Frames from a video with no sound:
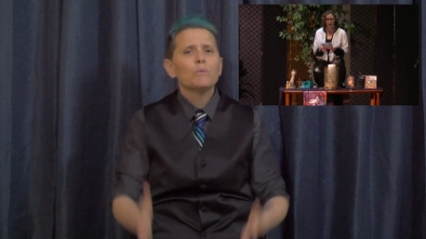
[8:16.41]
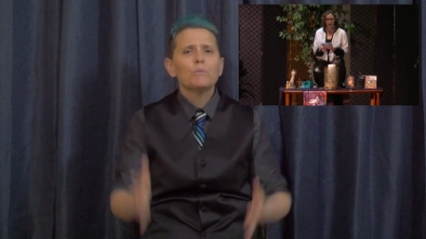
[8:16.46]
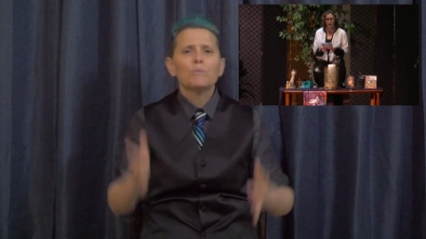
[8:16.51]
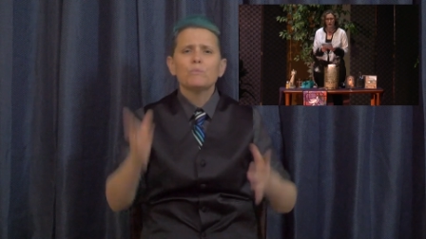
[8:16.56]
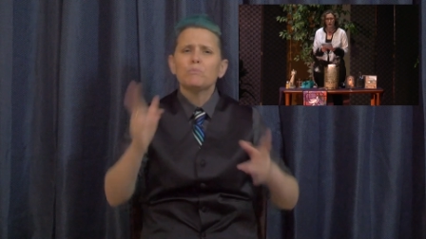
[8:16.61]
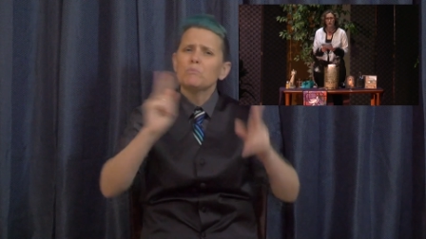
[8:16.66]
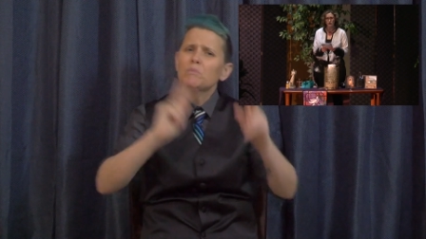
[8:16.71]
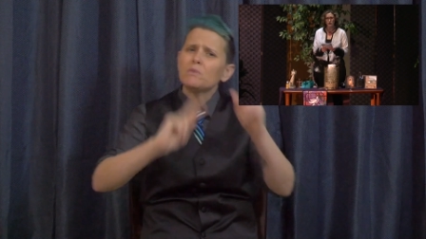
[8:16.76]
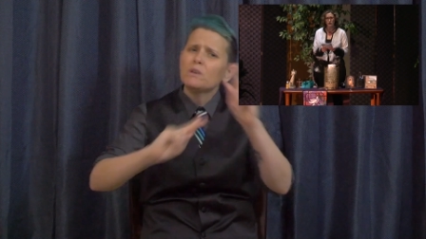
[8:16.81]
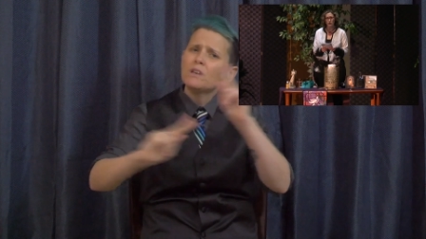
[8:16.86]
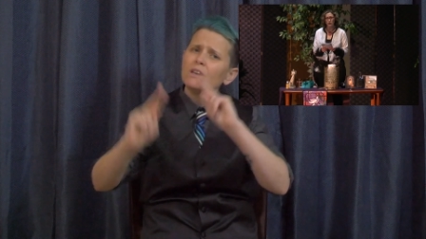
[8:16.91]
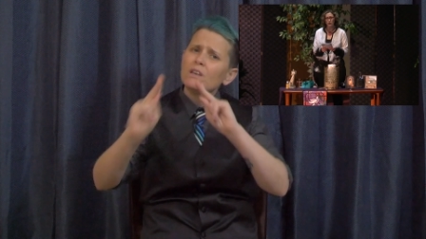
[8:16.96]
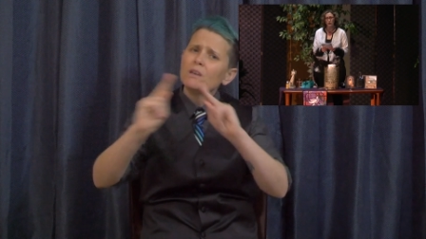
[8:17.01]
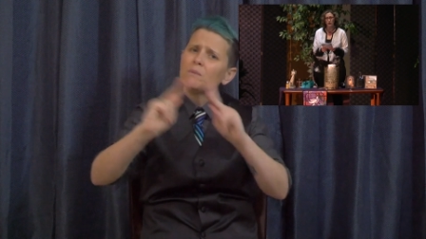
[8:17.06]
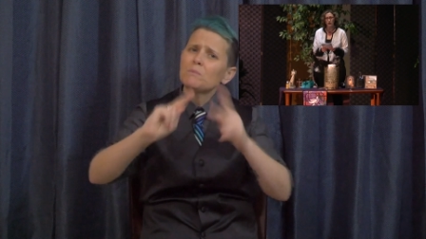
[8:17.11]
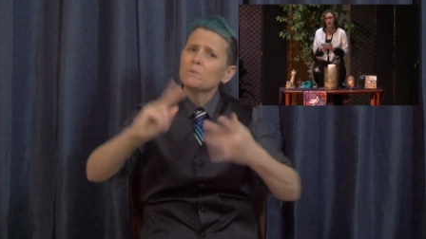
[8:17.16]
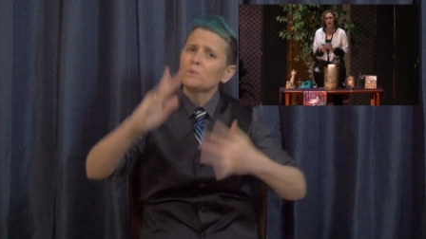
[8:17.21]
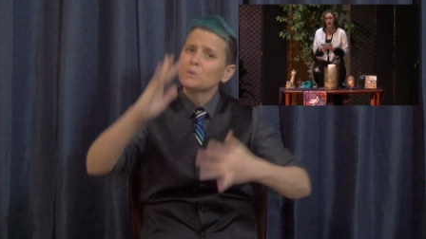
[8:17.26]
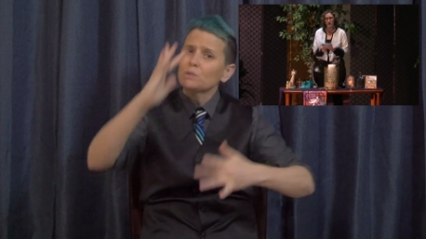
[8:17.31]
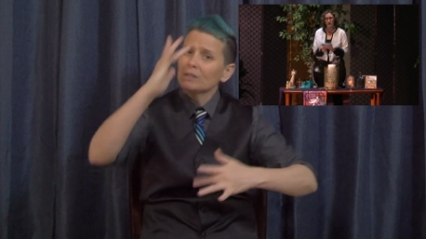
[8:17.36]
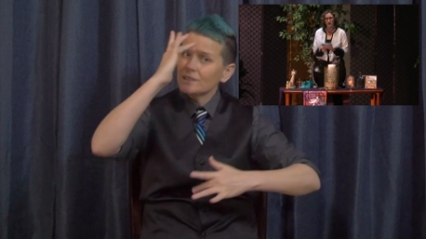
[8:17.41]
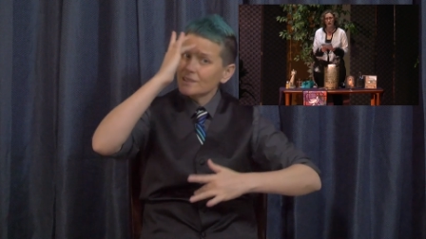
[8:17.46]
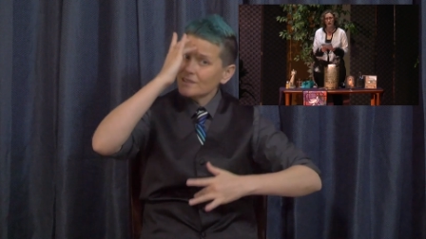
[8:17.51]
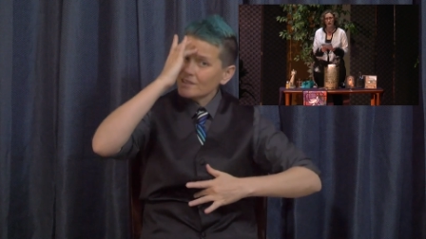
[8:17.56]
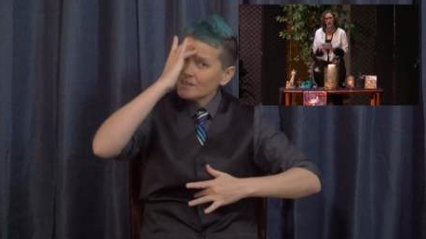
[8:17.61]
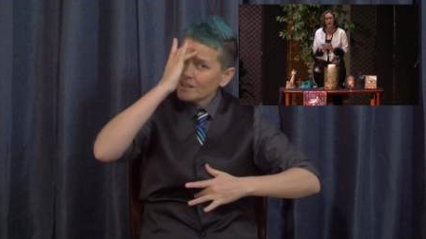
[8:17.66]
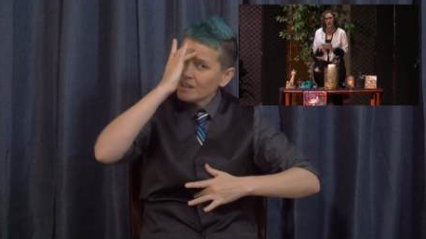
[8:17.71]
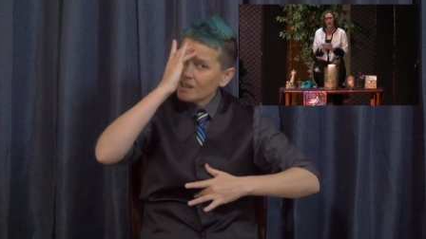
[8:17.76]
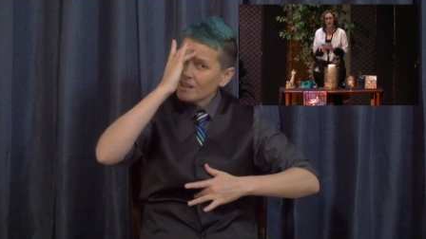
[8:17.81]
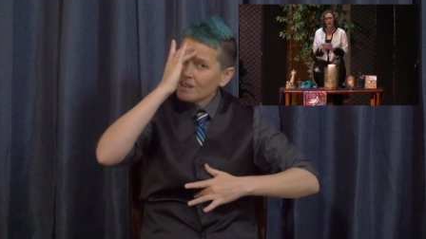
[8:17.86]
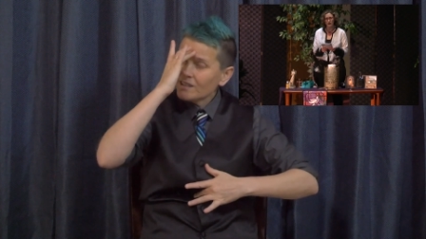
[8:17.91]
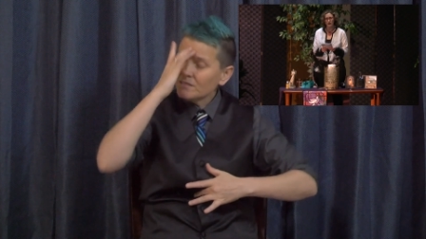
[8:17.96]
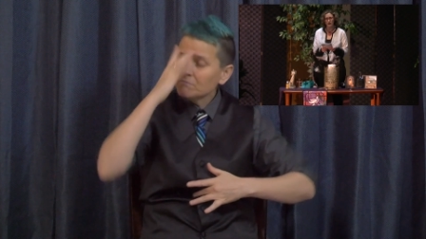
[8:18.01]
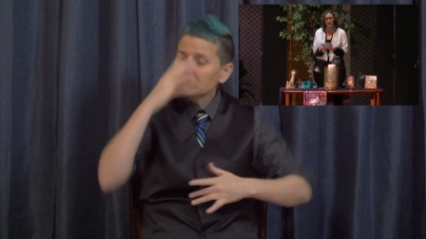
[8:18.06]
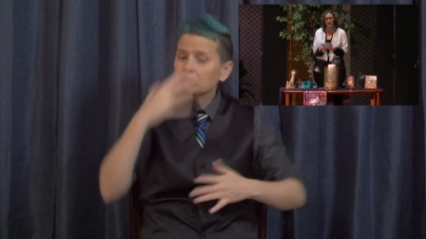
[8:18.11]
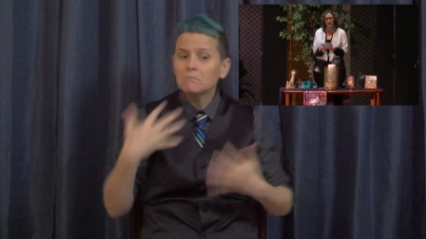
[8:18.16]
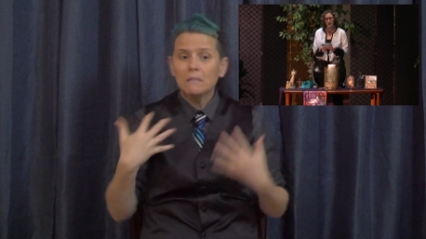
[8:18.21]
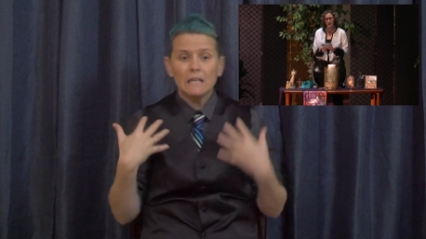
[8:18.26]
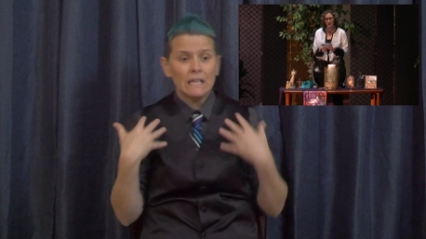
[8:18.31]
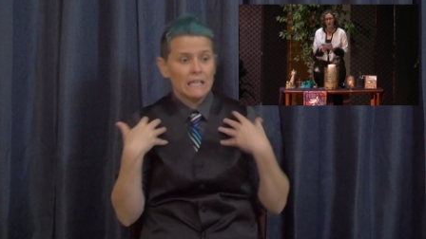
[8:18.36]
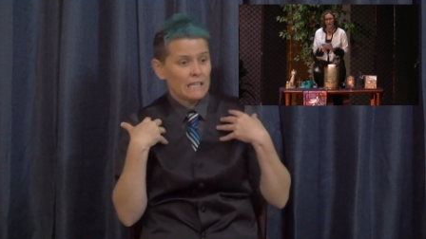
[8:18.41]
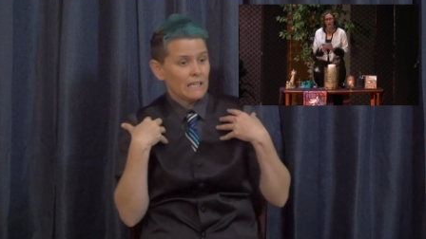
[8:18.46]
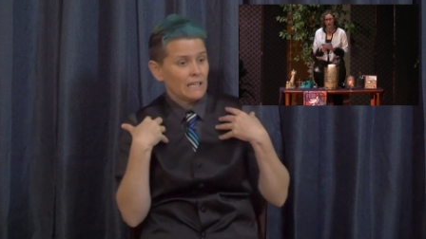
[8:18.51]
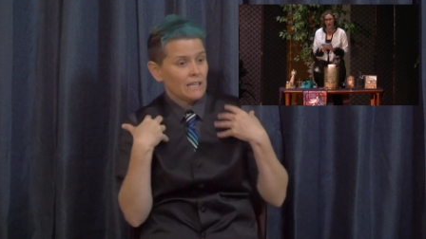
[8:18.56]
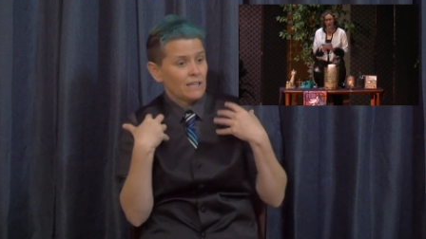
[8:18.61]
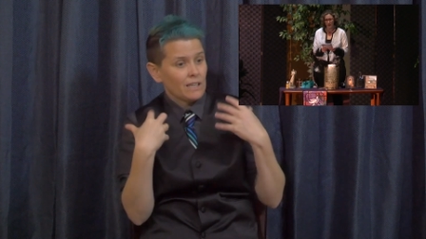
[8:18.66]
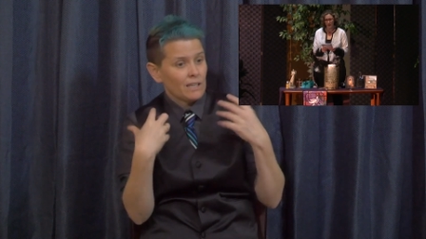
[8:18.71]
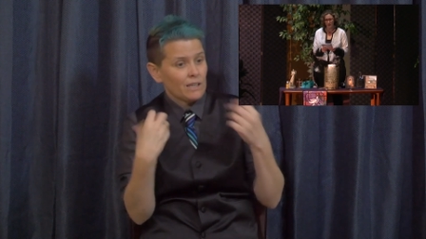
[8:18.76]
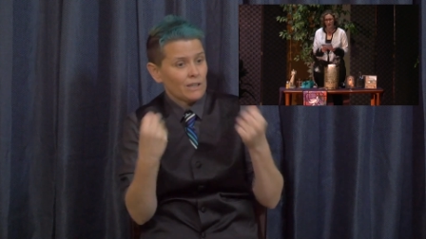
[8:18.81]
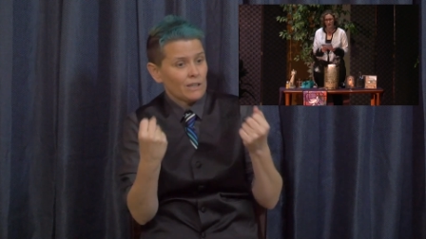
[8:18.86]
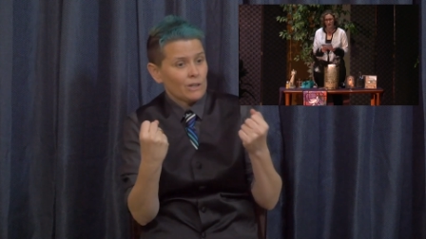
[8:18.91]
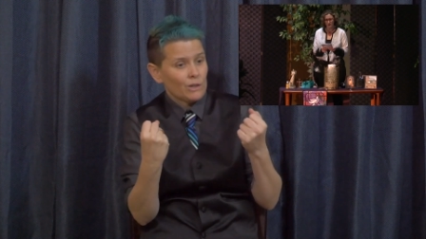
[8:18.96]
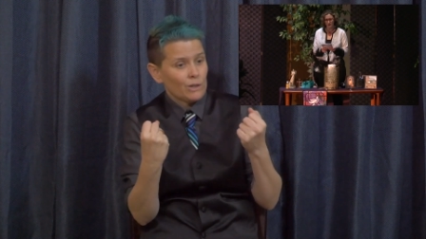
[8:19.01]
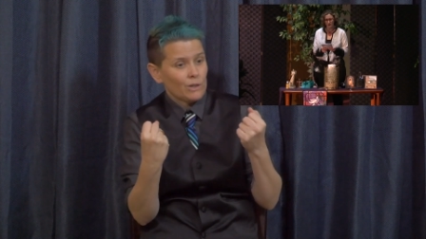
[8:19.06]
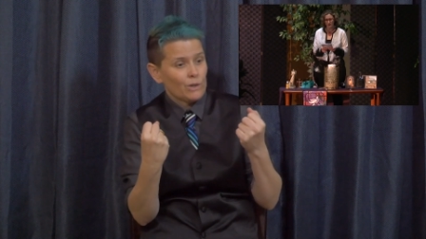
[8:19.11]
Those who were hungry, he fed.